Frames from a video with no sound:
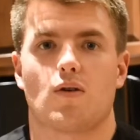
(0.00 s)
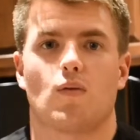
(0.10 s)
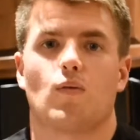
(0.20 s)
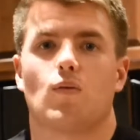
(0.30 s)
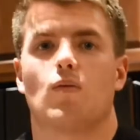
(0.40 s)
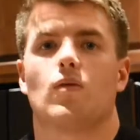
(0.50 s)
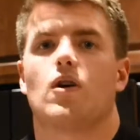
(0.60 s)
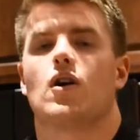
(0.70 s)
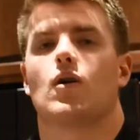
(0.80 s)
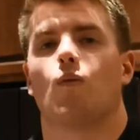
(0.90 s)
So,
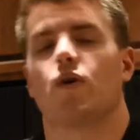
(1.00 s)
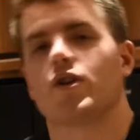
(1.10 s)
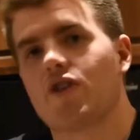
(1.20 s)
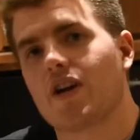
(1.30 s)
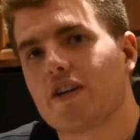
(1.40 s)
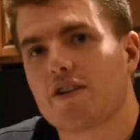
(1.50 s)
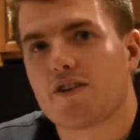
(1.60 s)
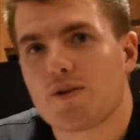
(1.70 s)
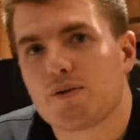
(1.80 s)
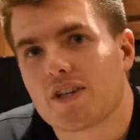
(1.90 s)
what do you think I need to
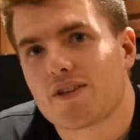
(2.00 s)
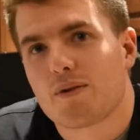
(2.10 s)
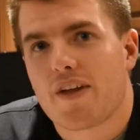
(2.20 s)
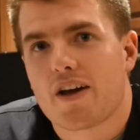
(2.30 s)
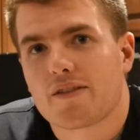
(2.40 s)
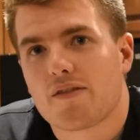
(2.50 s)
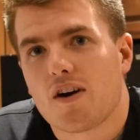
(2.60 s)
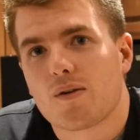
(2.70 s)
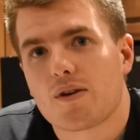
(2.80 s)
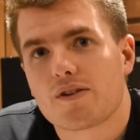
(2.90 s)
do to get to a thousand
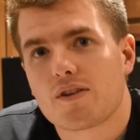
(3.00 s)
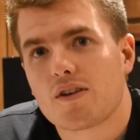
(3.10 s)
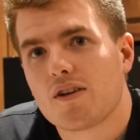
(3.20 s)
followers?